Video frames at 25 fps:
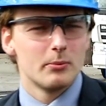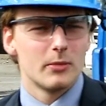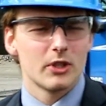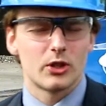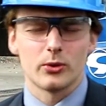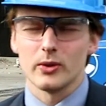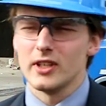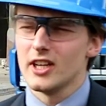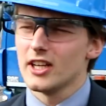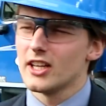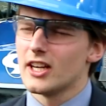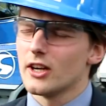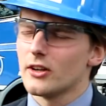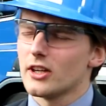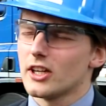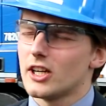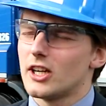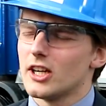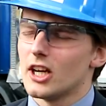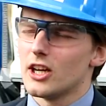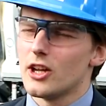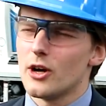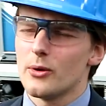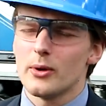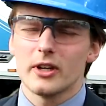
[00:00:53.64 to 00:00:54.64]
between the
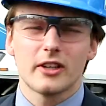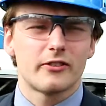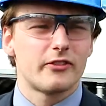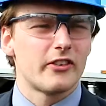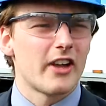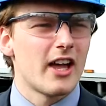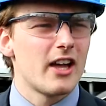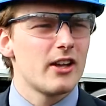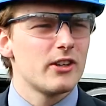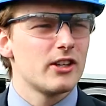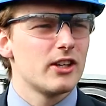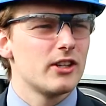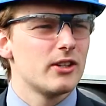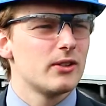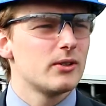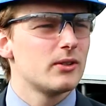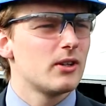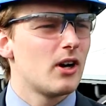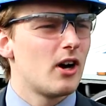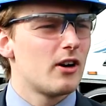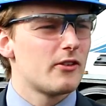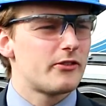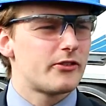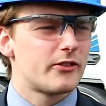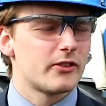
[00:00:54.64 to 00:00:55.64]
caloric value
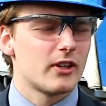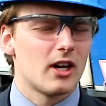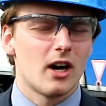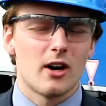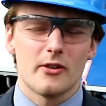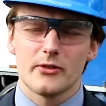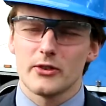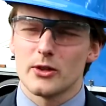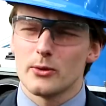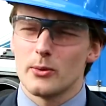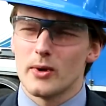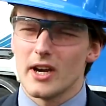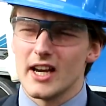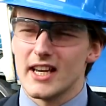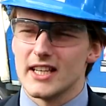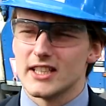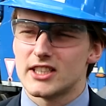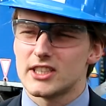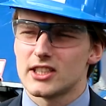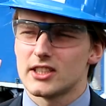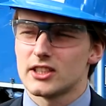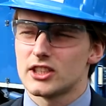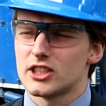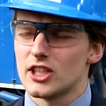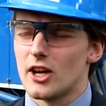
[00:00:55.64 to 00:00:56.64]
of the waste.